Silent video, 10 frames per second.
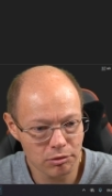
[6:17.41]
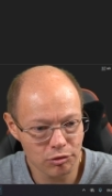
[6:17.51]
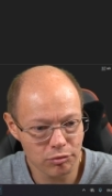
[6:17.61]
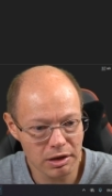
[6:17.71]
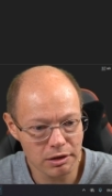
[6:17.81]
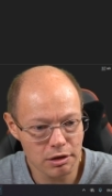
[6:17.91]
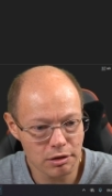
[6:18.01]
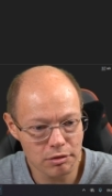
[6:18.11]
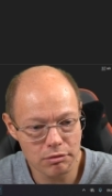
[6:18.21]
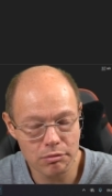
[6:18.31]

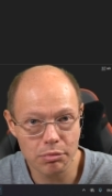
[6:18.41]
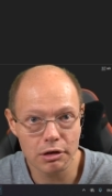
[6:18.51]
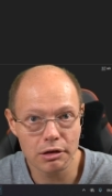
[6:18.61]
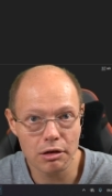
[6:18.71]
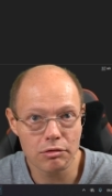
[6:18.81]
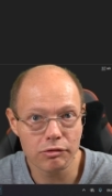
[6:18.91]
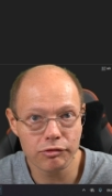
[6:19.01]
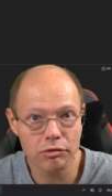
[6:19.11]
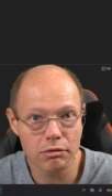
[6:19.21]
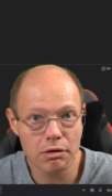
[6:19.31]

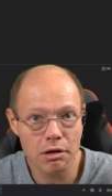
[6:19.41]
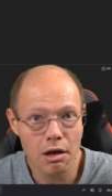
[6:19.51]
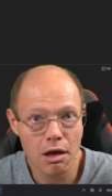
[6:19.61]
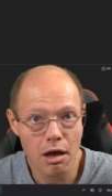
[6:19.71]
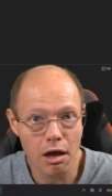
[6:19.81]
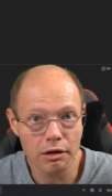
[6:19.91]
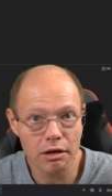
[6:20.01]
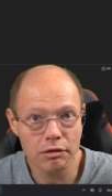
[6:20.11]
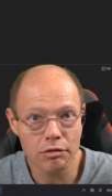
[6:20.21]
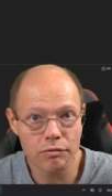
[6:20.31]
22.04, and
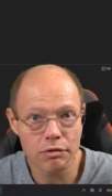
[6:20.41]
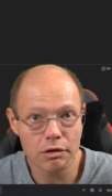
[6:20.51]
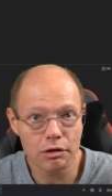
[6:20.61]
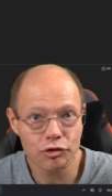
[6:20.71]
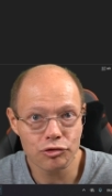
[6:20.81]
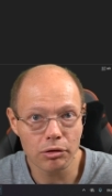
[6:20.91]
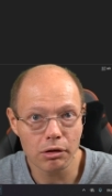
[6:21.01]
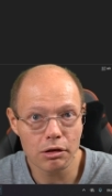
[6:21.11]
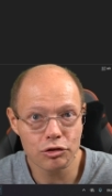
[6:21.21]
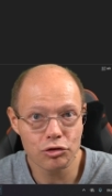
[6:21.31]
that version
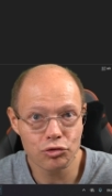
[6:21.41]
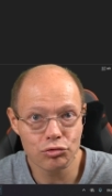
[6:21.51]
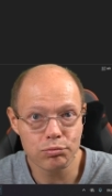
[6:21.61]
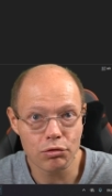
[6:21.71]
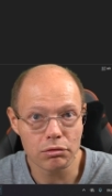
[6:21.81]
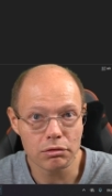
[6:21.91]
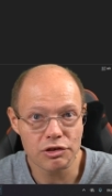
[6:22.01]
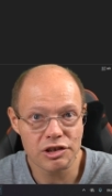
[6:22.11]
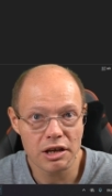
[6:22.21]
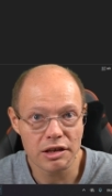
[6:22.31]
also
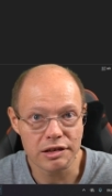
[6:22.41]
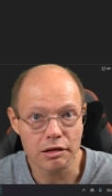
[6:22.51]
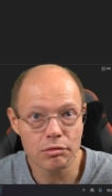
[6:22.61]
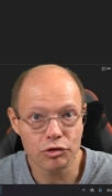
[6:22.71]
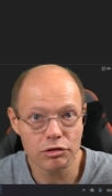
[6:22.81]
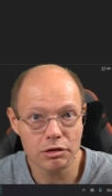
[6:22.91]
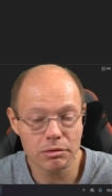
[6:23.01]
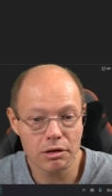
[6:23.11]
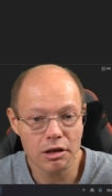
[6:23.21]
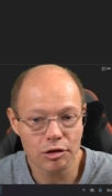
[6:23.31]
supports SQL
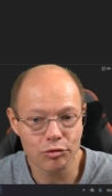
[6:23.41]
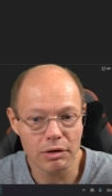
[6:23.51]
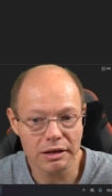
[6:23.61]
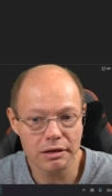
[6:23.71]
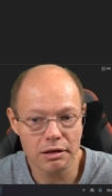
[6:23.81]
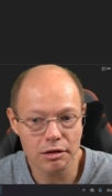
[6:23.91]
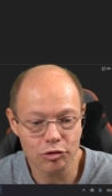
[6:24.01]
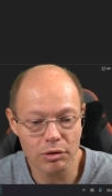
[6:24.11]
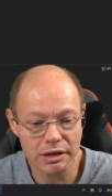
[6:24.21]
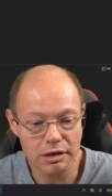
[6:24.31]
Server
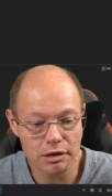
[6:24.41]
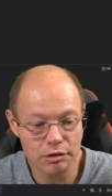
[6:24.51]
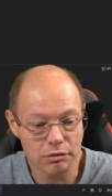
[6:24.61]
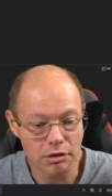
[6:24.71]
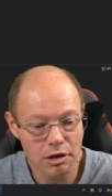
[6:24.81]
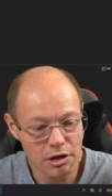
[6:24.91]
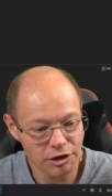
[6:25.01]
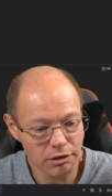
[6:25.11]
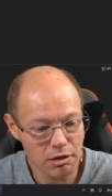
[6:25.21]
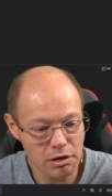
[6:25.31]
2022.
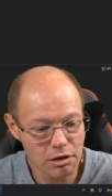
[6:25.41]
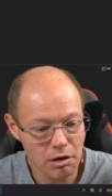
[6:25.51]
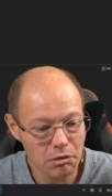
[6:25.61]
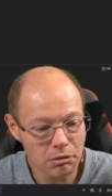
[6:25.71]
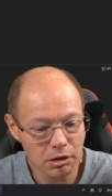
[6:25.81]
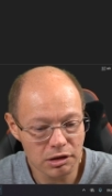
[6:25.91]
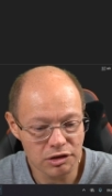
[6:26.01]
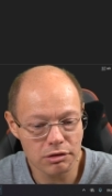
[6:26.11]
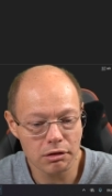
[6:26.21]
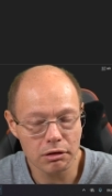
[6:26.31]
So our goal
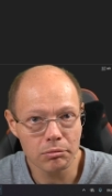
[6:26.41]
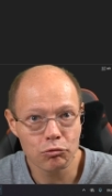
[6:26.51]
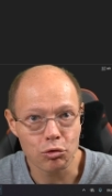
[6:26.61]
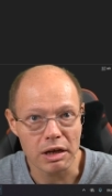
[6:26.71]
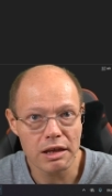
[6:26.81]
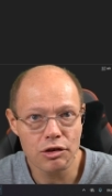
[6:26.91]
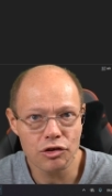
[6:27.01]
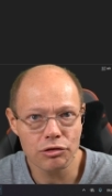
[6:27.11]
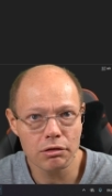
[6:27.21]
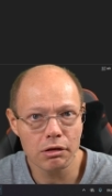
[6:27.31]
is now to
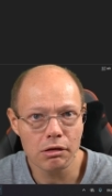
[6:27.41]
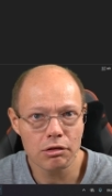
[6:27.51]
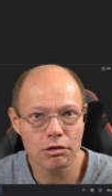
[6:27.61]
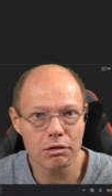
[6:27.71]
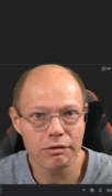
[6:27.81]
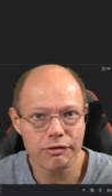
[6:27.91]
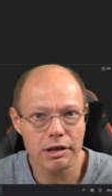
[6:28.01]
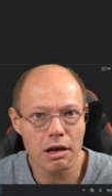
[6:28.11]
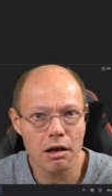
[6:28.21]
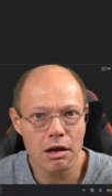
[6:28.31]
install,
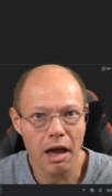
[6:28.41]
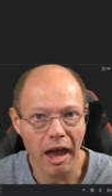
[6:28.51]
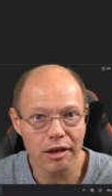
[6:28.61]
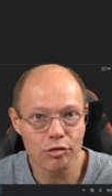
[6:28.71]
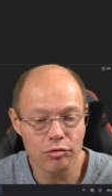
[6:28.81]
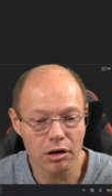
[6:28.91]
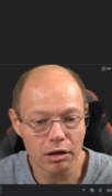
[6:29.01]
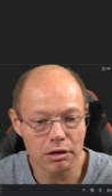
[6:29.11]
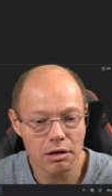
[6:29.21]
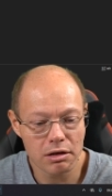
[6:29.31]
configure, and
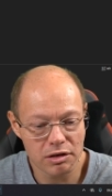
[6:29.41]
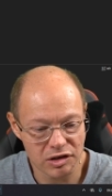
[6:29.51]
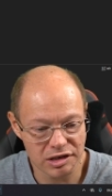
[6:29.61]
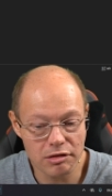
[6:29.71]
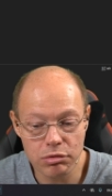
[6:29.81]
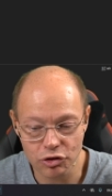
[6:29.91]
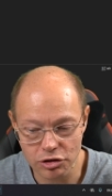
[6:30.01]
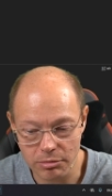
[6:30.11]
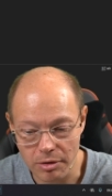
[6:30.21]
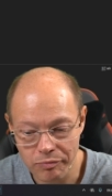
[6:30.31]
run SQL
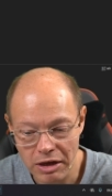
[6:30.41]
Server.